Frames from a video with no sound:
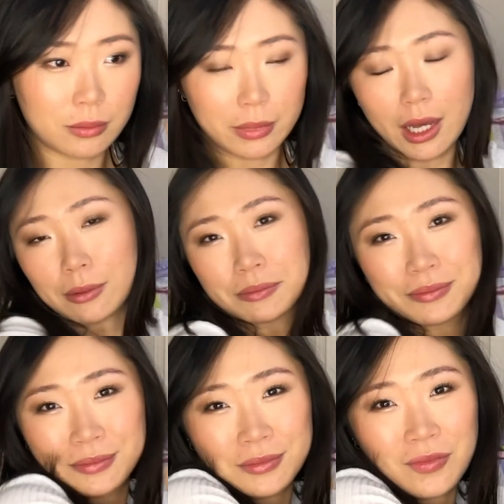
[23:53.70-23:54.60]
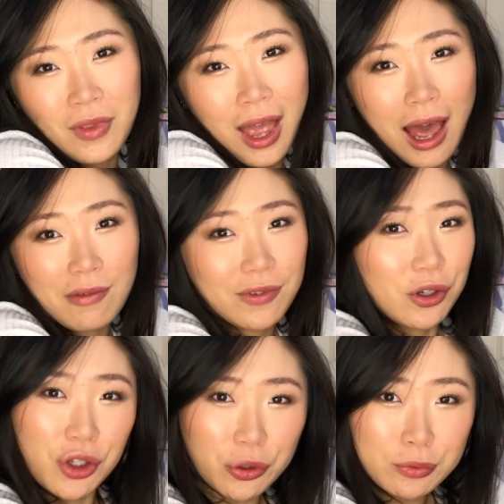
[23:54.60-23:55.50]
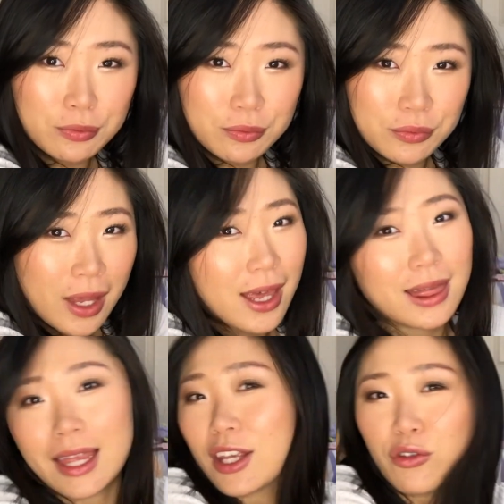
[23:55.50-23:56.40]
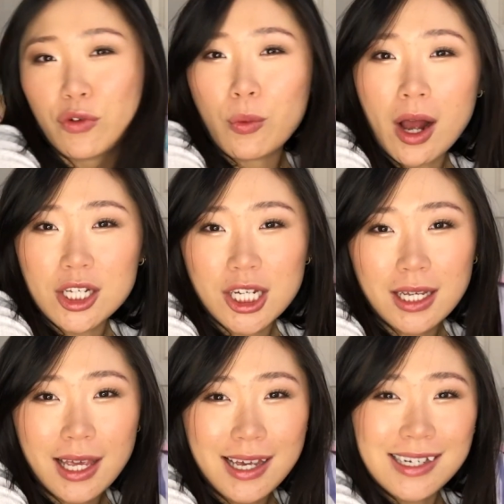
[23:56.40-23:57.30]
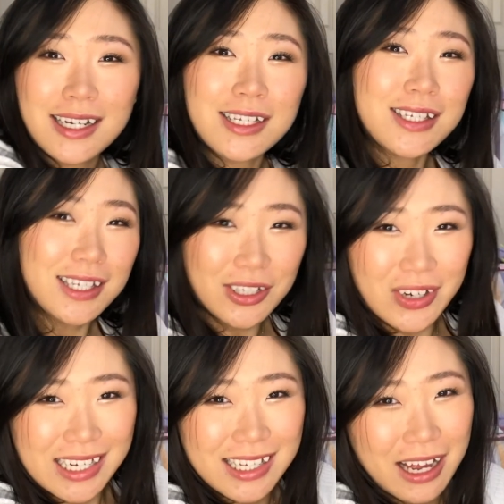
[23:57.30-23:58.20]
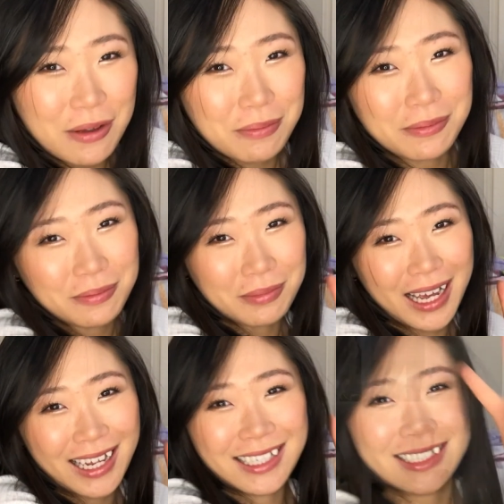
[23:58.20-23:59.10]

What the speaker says: Yeah, I feel cute. Thank you for watching and see you next time. Bye.